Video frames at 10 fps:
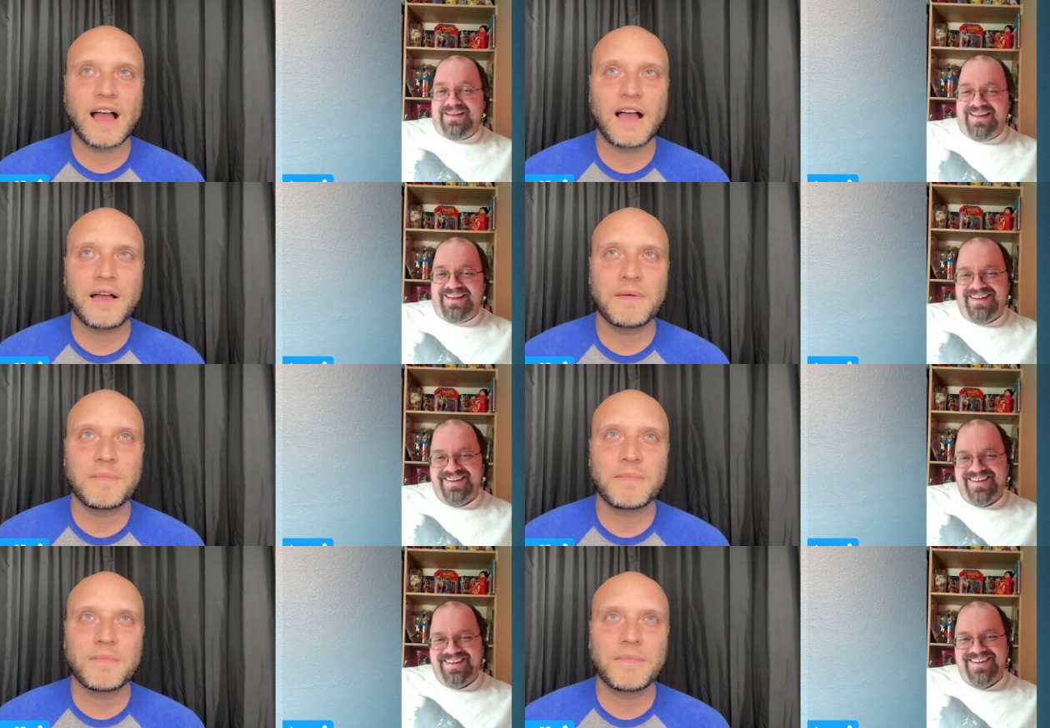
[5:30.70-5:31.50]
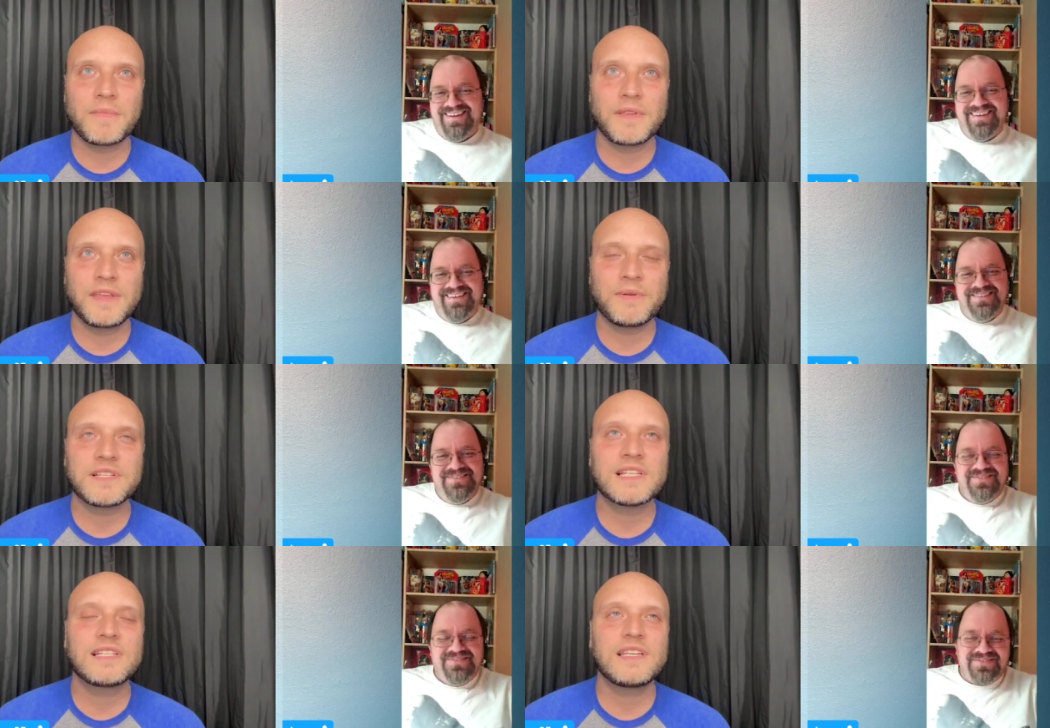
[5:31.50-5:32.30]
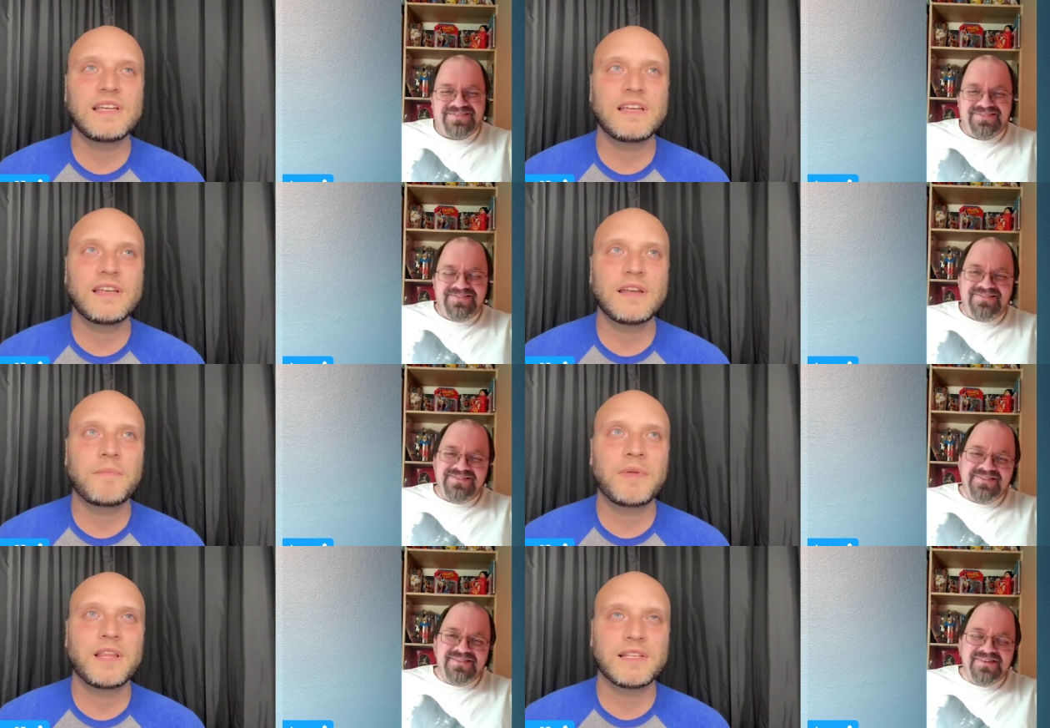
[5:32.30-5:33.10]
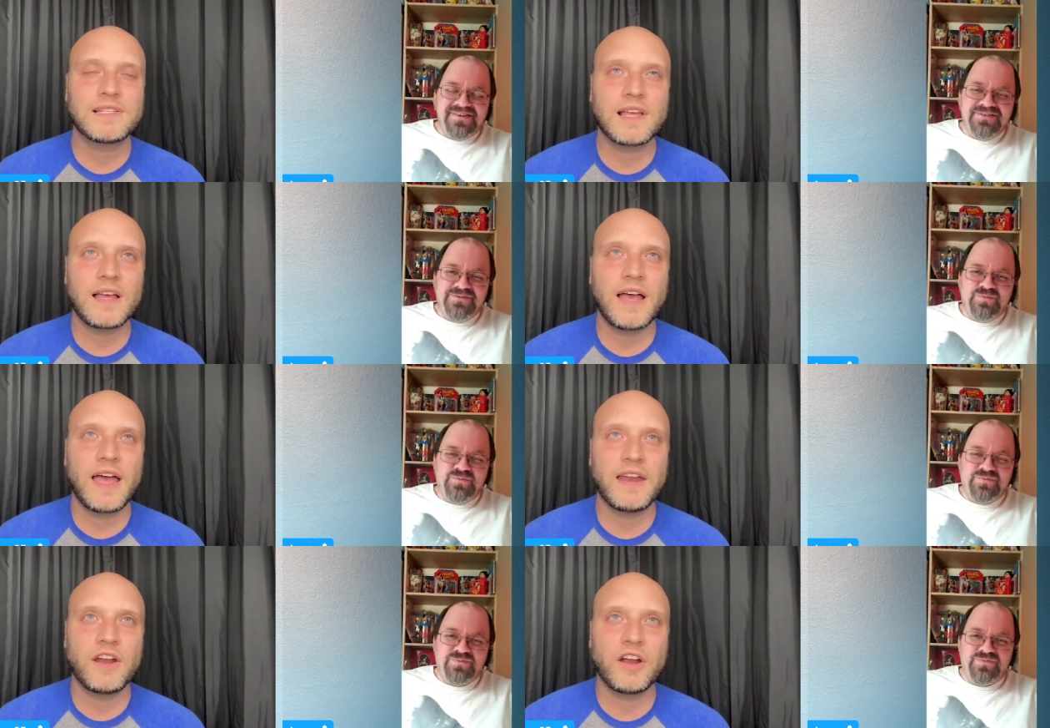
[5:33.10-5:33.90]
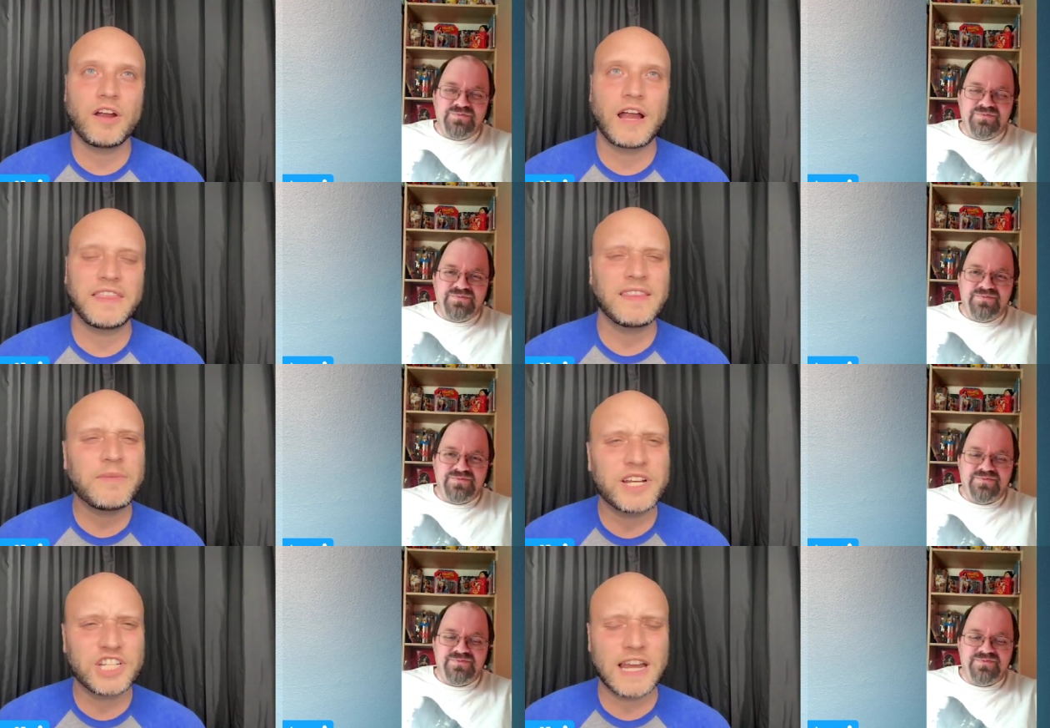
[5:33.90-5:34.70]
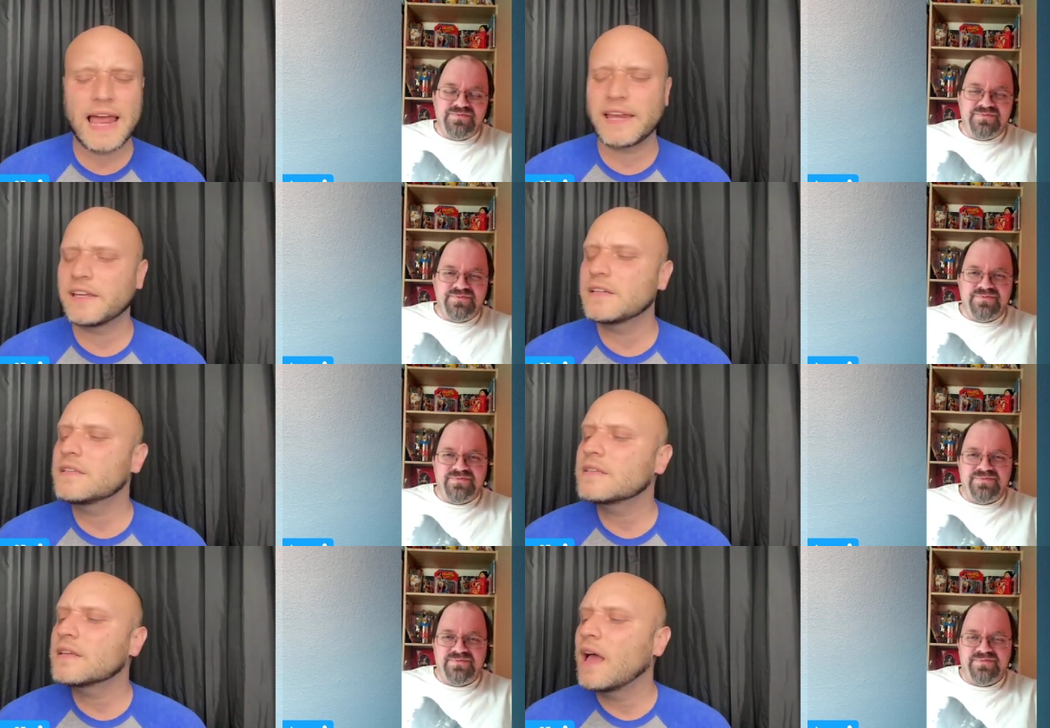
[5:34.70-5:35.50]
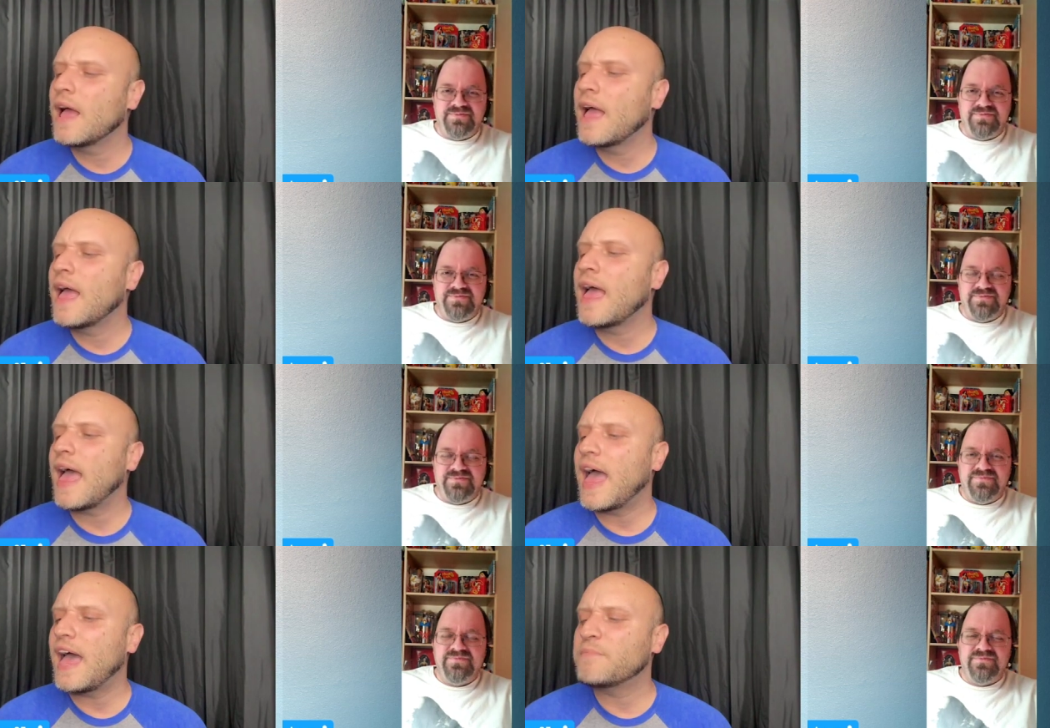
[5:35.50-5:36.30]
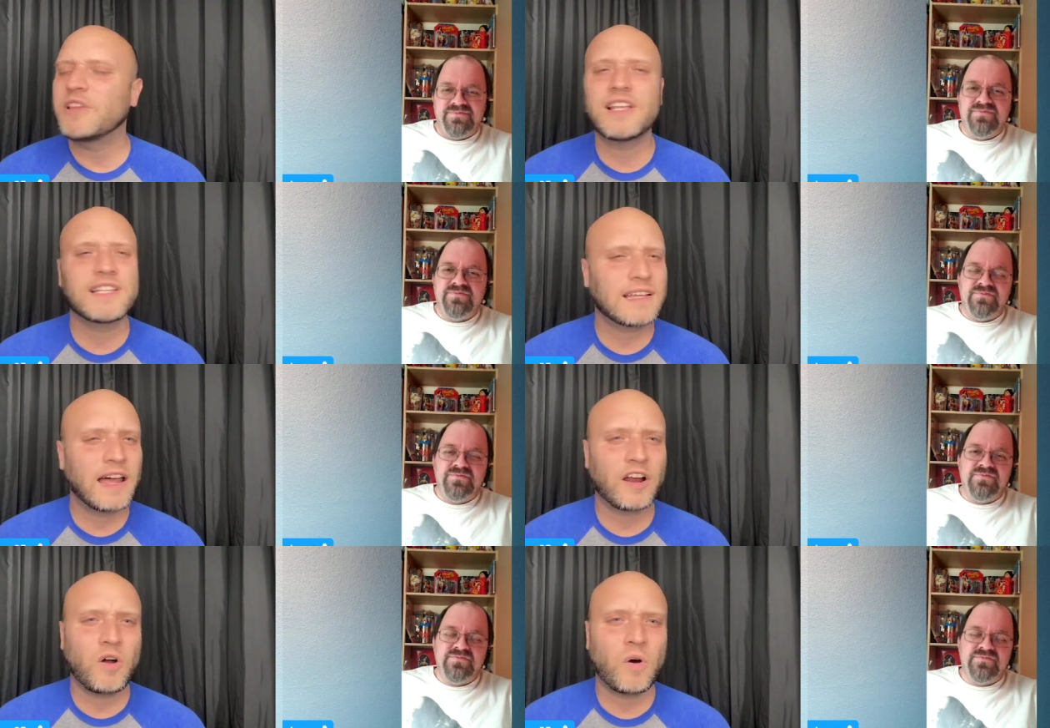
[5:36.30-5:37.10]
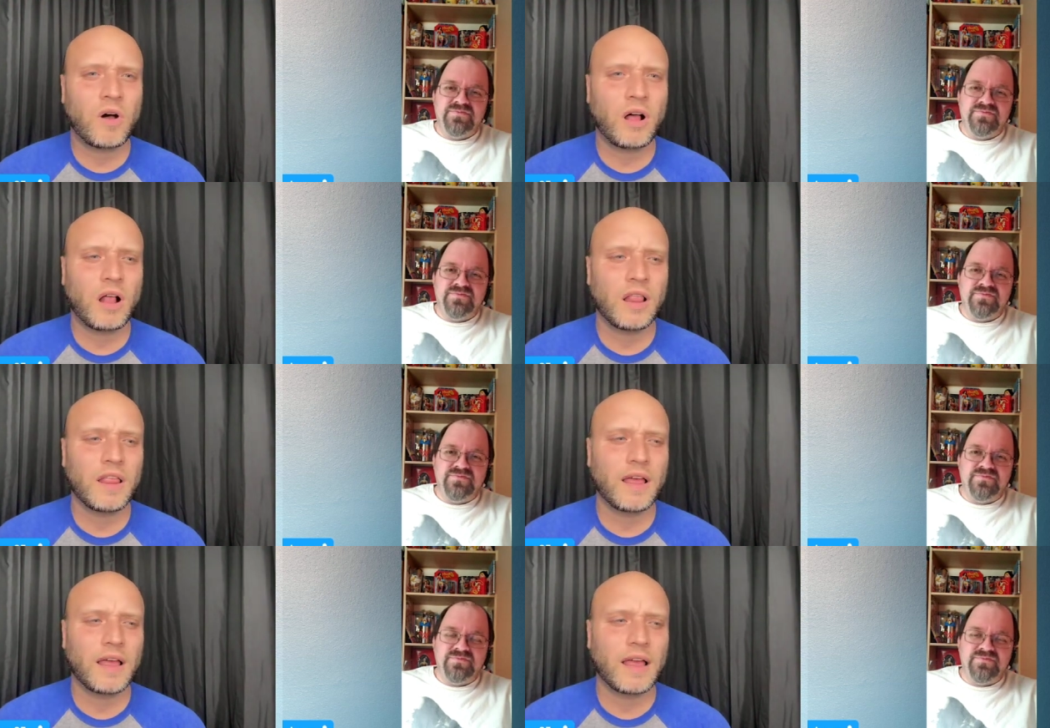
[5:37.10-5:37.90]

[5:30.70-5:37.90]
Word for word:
Speaker 1: um, there was a scene, Melissa and her, I think they were at Shenanigans, and Melissa got a call,